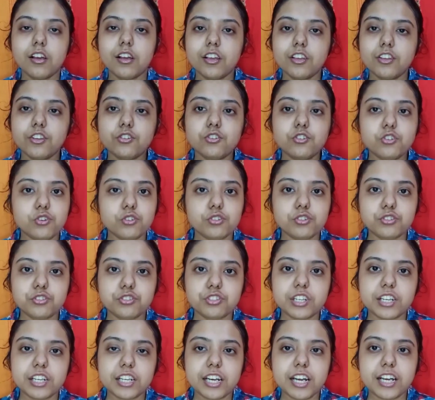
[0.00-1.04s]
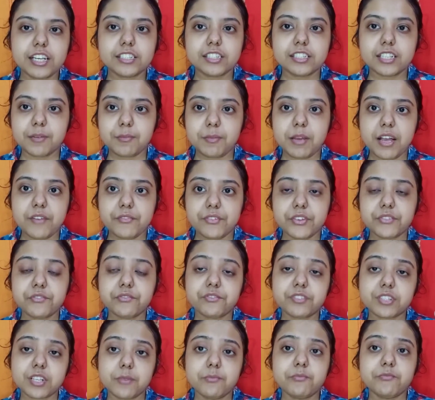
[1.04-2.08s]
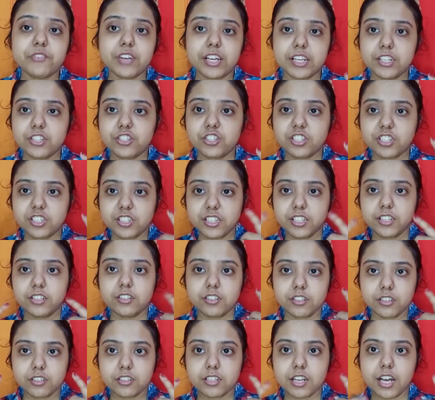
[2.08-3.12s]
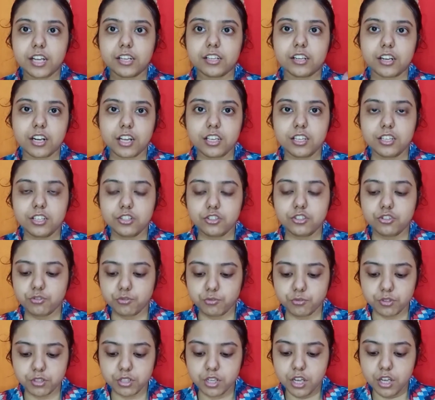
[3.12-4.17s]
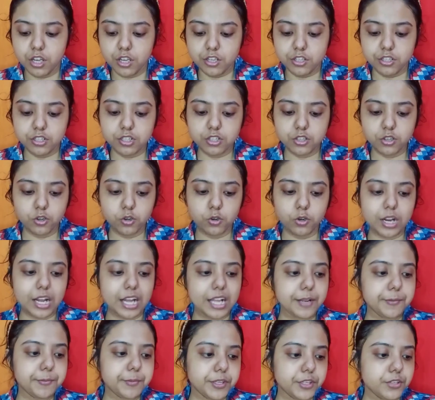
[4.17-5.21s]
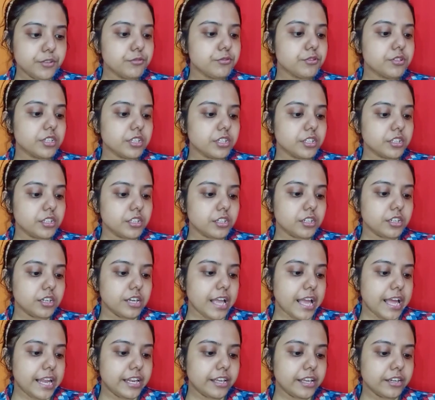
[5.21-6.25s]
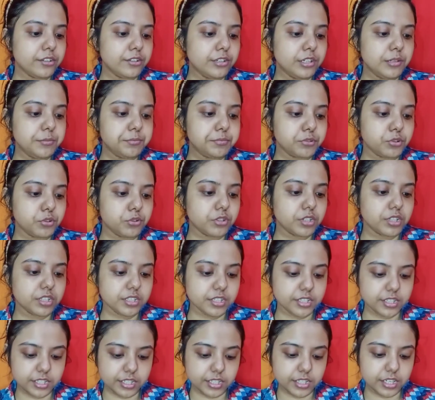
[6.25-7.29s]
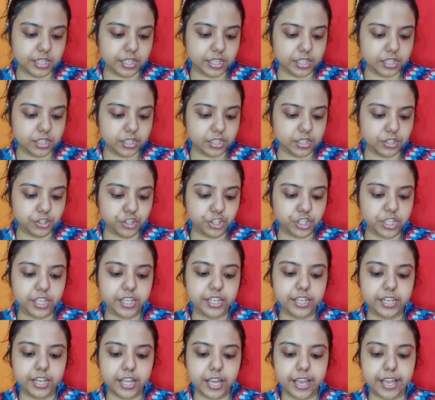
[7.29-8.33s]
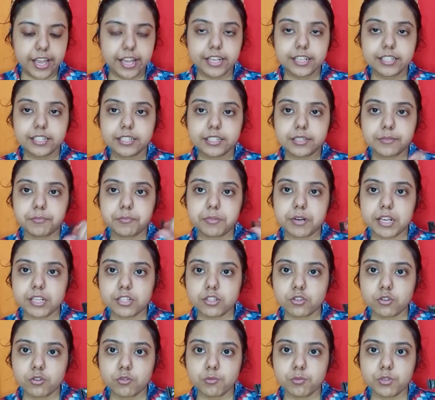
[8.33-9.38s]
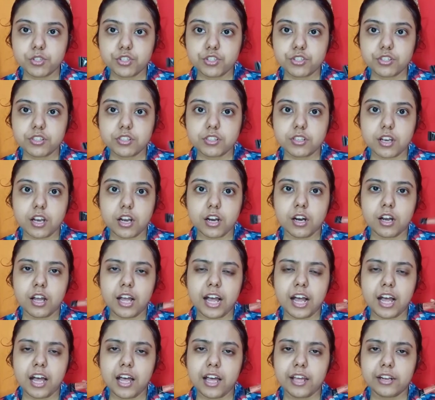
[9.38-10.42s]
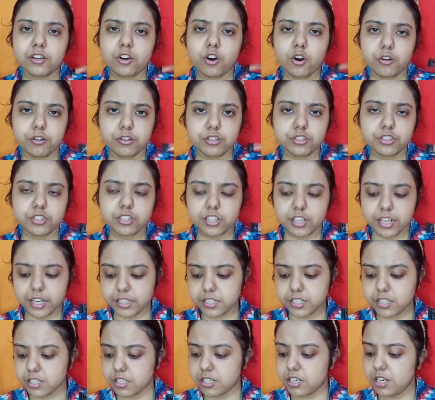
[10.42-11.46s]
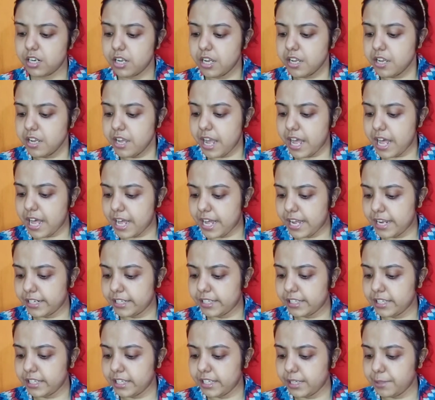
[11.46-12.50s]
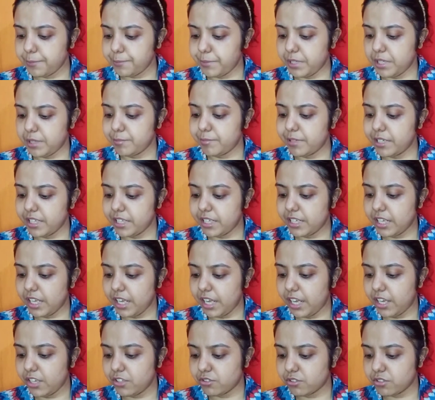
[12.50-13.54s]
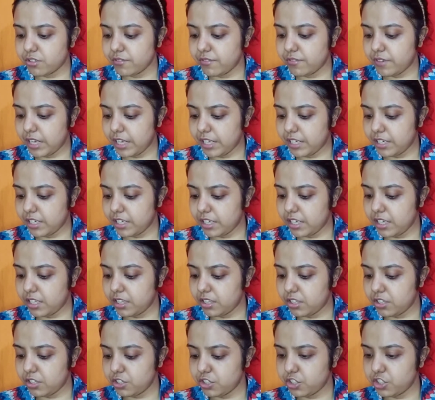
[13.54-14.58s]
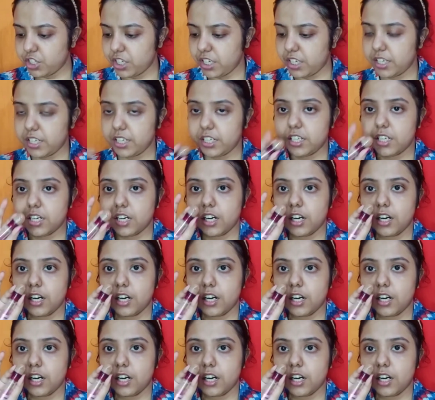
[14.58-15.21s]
You know the drill guys, I'm having some very serious under eye issues, so I'll be using the LA Girl Pro Conceal in the shade Expresso, which is an orange corrector, and the Maybelline Age Rewind in the shade